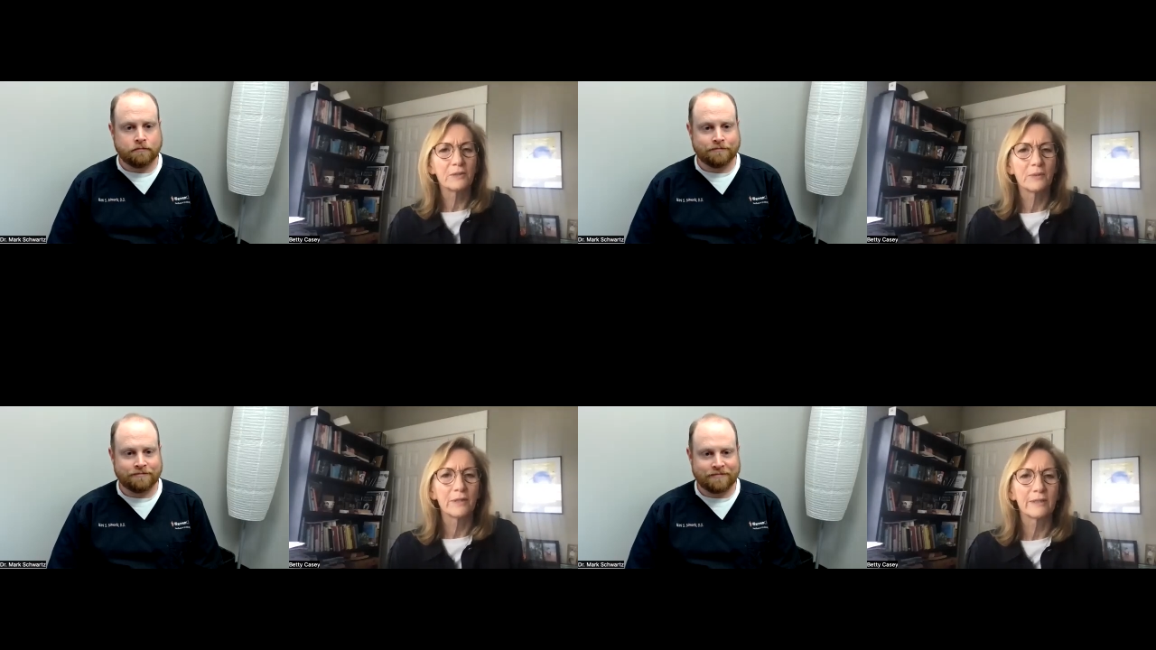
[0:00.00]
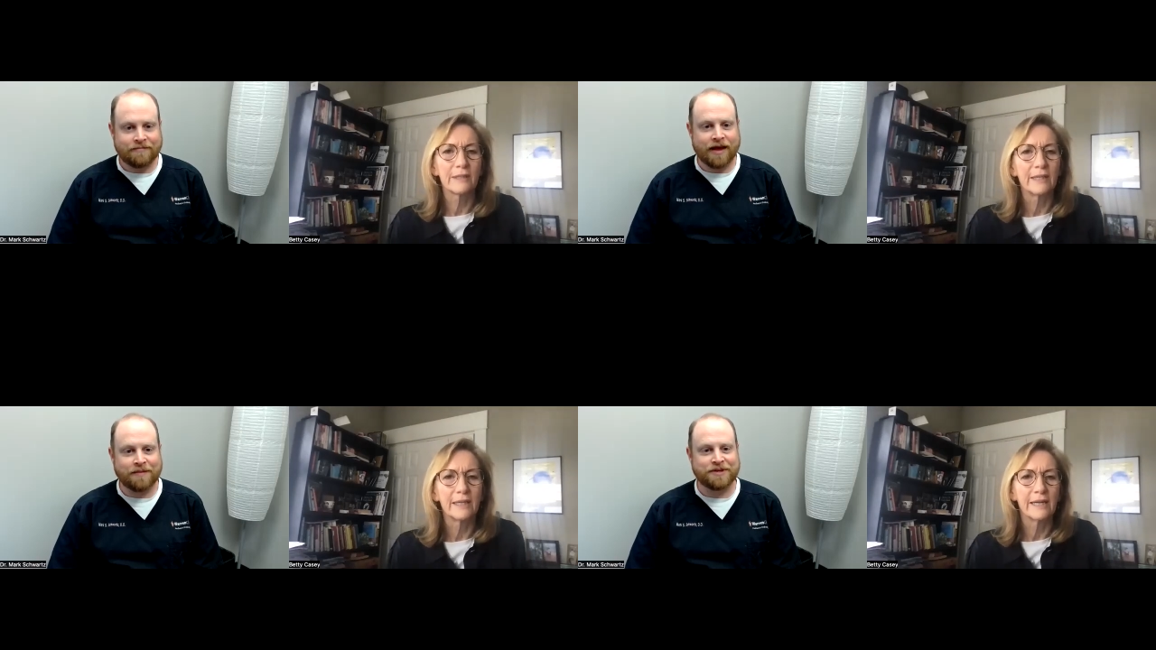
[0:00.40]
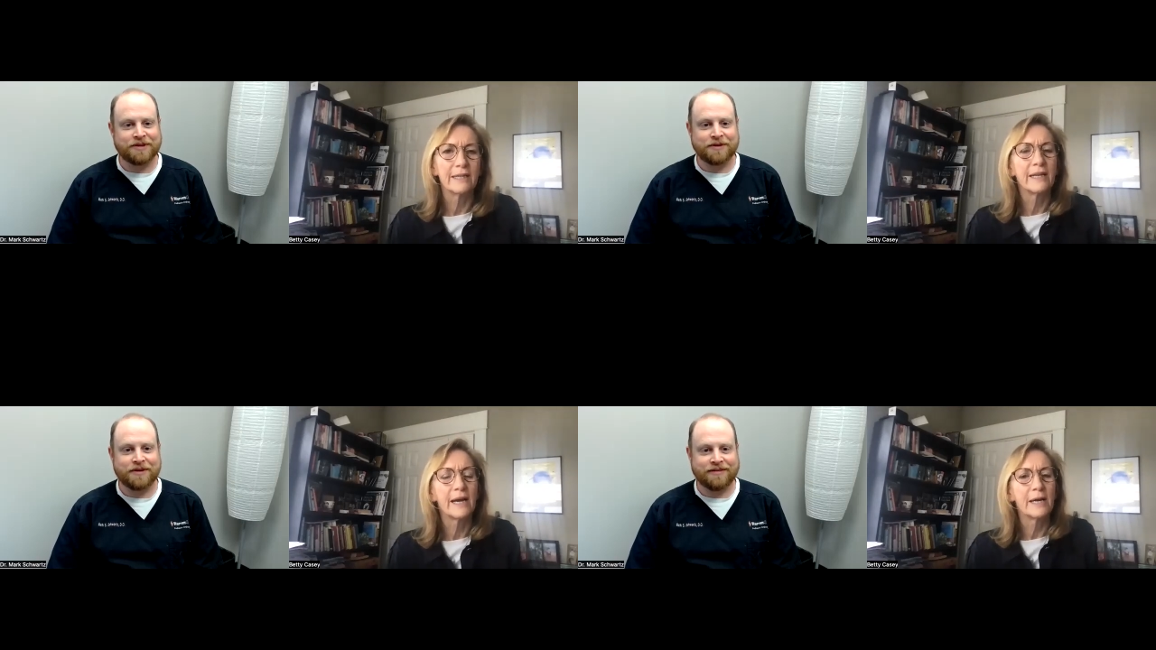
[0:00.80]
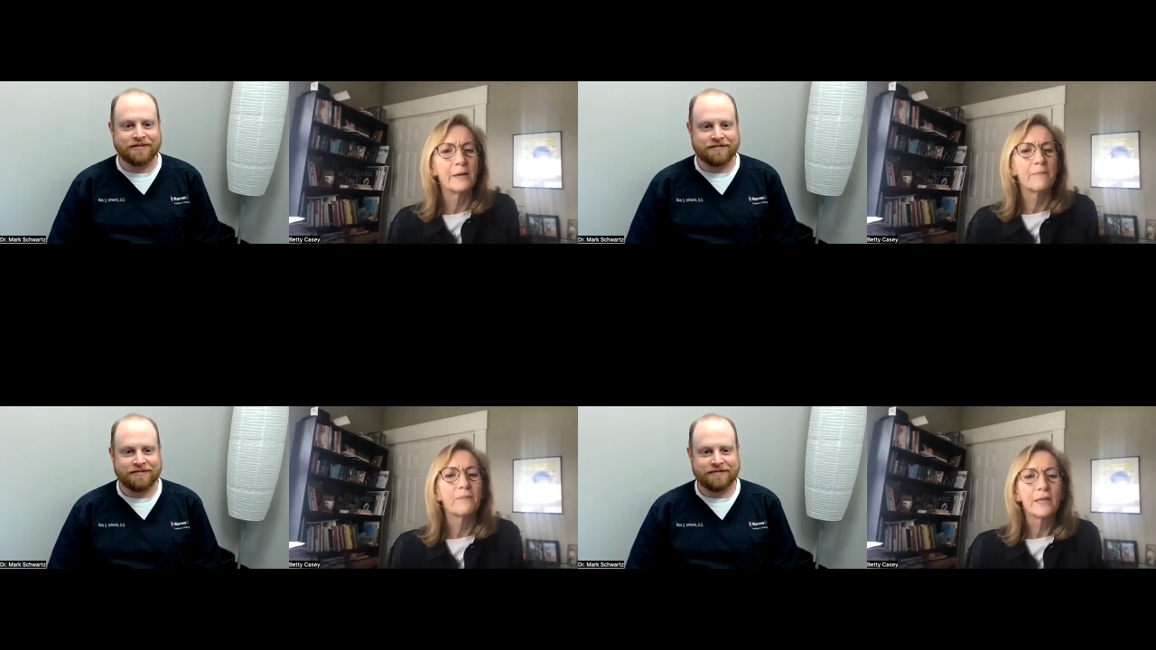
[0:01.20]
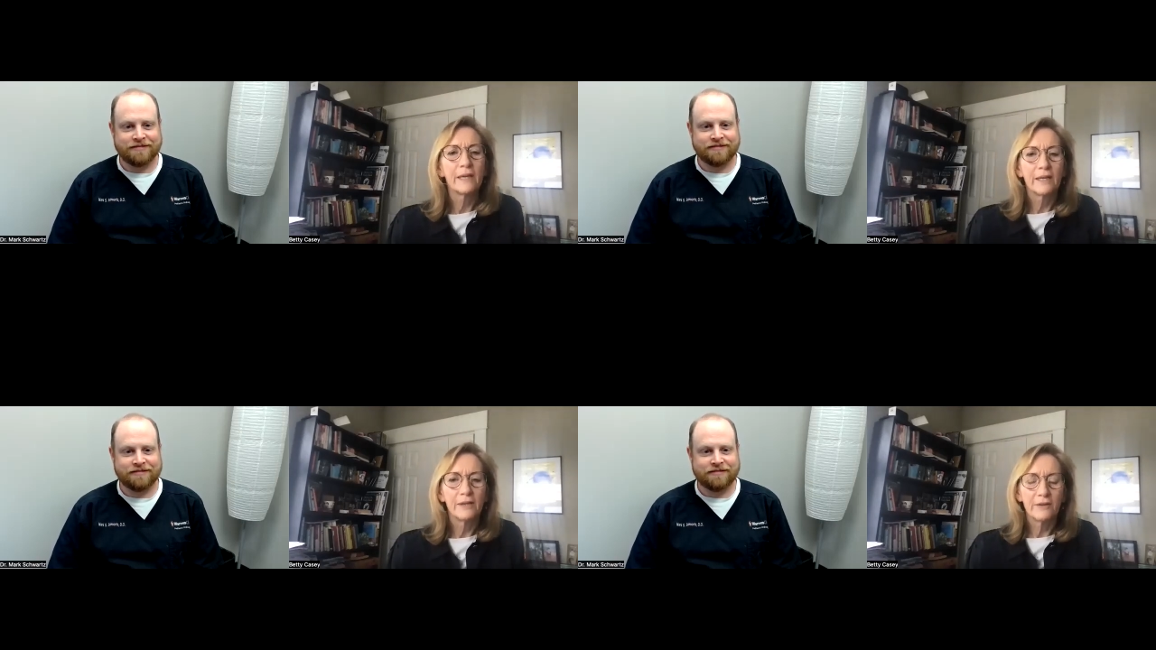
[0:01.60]
Speaker 1: Schwartz. Again, um,
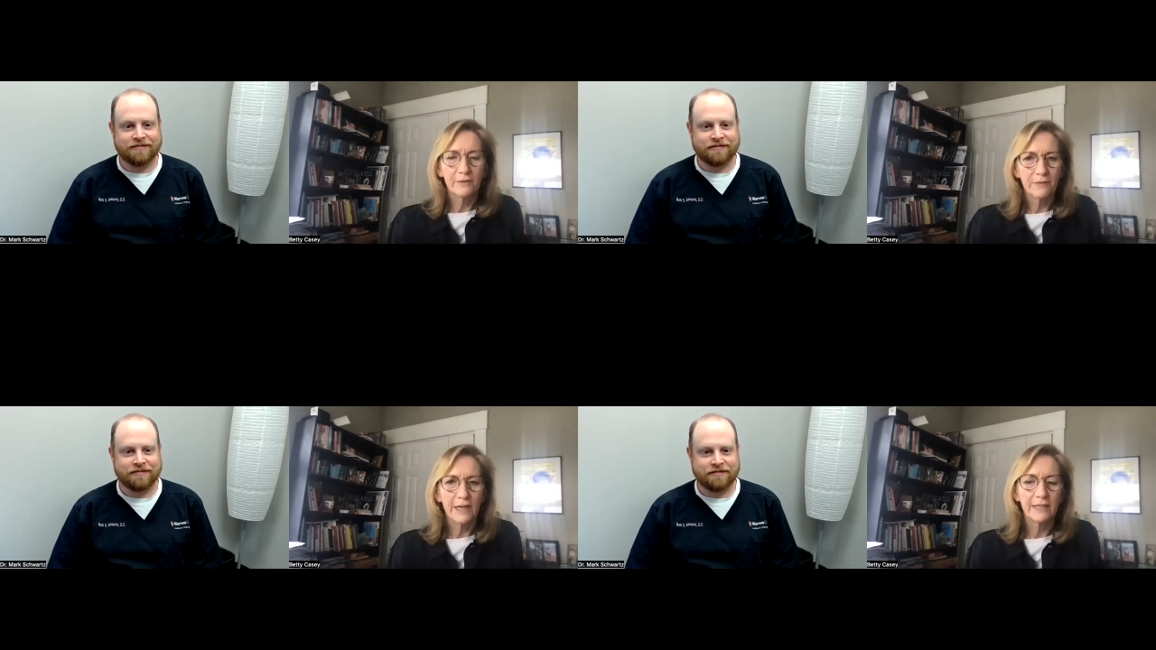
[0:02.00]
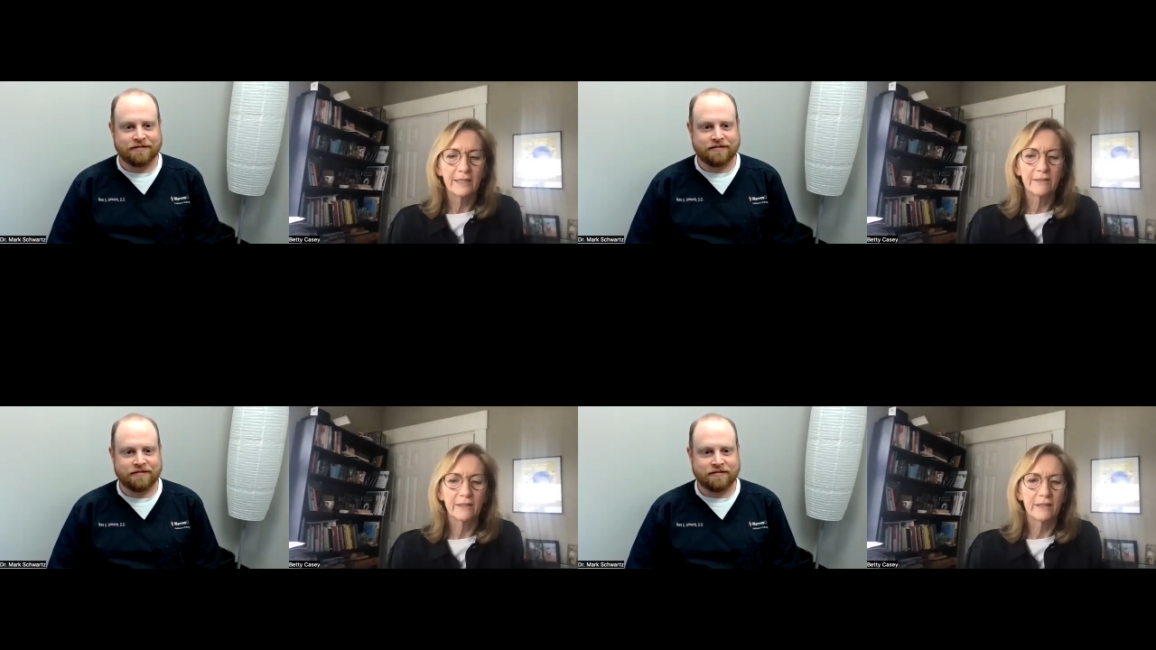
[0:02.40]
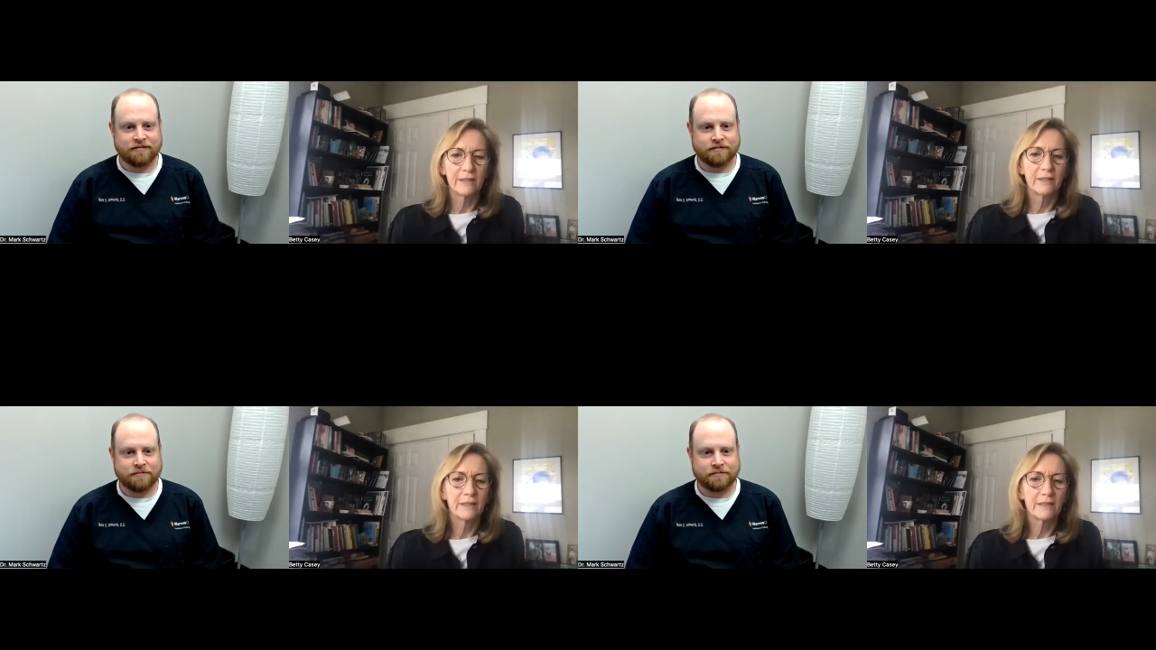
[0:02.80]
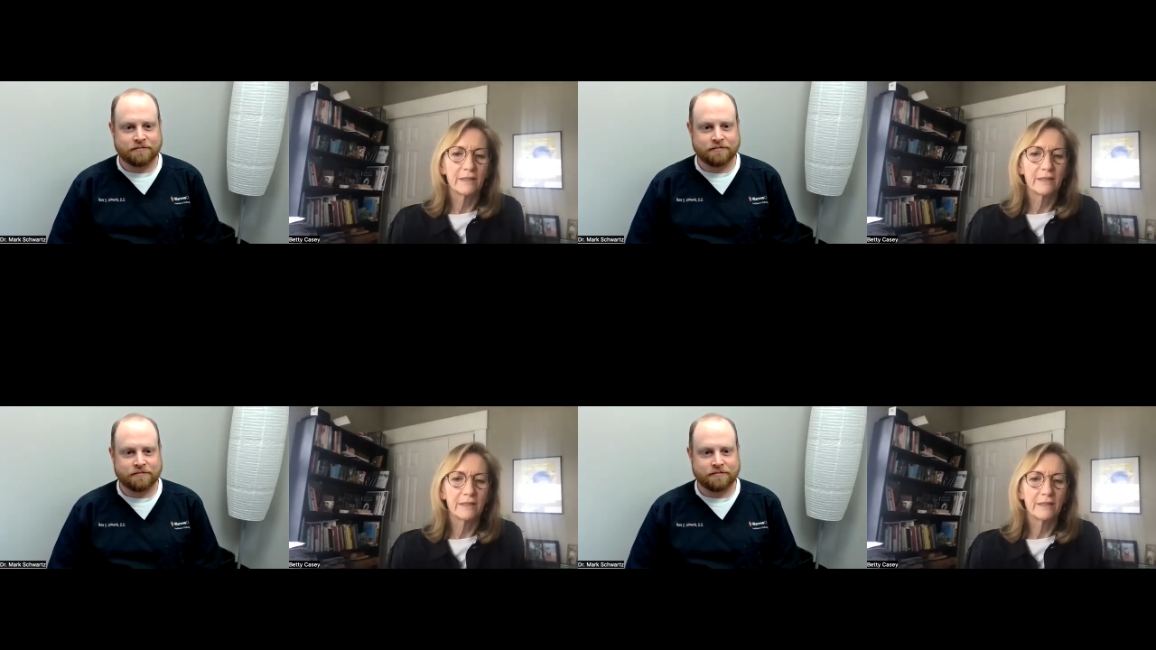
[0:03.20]
you can find this on